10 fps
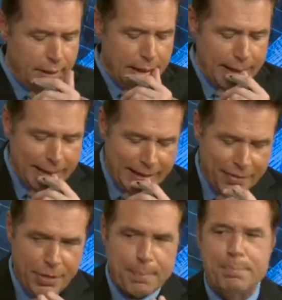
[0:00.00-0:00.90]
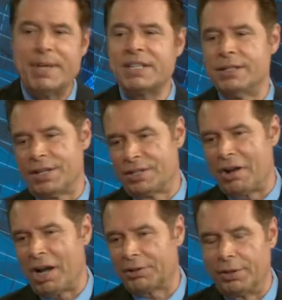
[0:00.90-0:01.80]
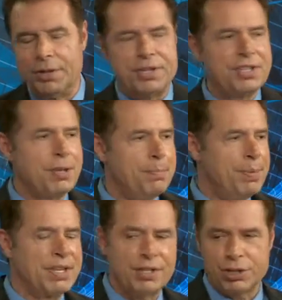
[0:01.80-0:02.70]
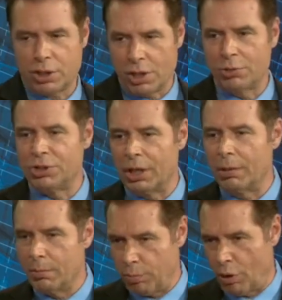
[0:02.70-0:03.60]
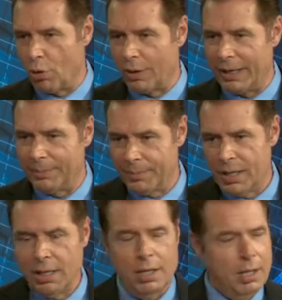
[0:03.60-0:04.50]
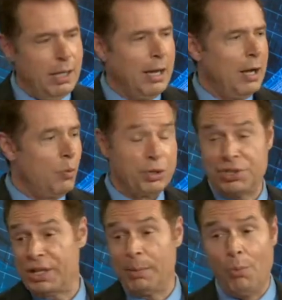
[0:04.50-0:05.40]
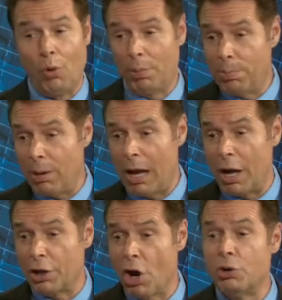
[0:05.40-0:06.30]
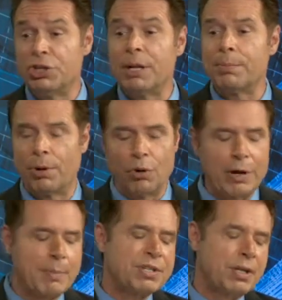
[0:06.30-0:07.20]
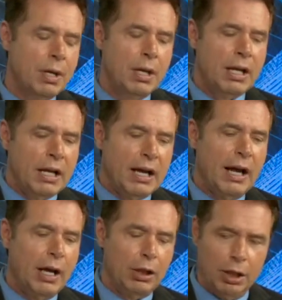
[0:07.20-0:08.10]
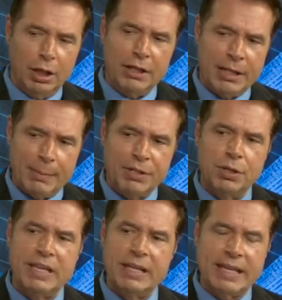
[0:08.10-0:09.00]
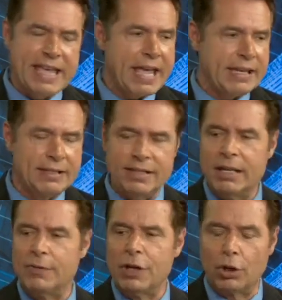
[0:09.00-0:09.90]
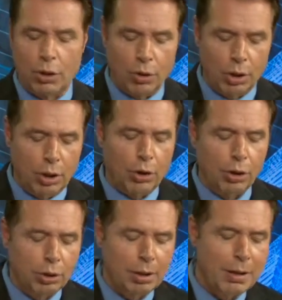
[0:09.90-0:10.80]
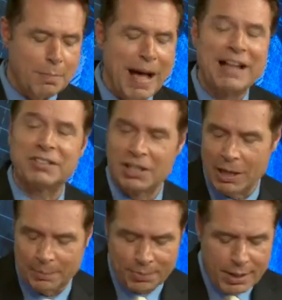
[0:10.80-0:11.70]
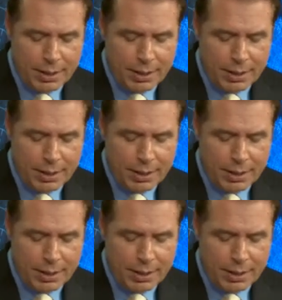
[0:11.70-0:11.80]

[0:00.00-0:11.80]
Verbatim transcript: uh, the business doctor, this is a business coaching program. Uh, we're seeing more uh, coaching programs coming to EAN TV or, or, or about to come.